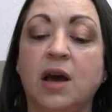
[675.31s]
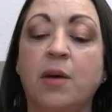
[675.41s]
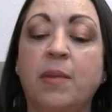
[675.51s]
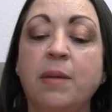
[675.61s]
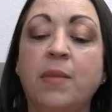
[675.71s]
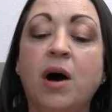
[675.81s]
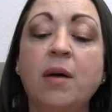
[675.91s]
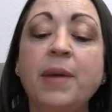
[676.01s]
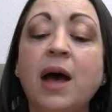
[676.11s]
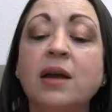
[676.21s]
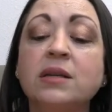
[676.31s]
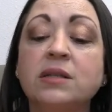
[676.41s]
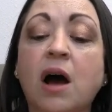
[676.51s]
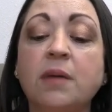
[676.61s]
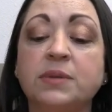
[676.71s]
My mom had a
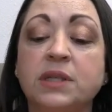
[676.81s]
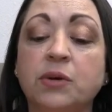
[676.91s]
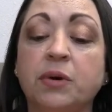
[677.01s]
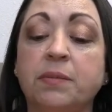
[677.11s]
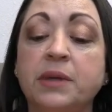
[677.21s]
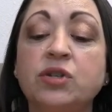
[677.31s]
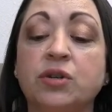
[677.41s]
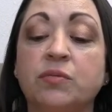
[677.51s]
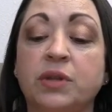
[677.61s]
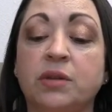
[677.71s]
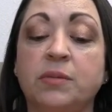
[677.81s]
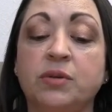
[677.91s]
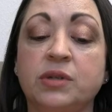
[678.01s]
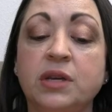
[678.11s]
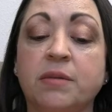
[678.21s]
top secret mission with the
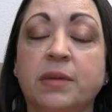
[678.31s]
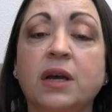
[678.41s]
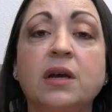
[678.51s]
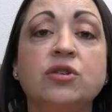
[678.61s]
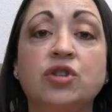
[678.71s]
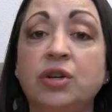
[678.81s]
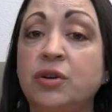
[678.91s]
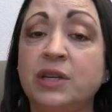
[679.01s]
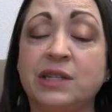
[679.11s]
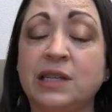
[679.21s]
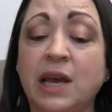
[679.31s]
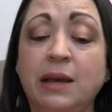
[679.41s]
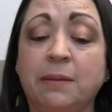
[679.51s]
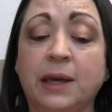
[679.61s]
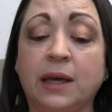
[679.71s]
museum. She couldn't
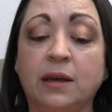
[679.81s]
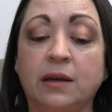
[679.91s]
take me.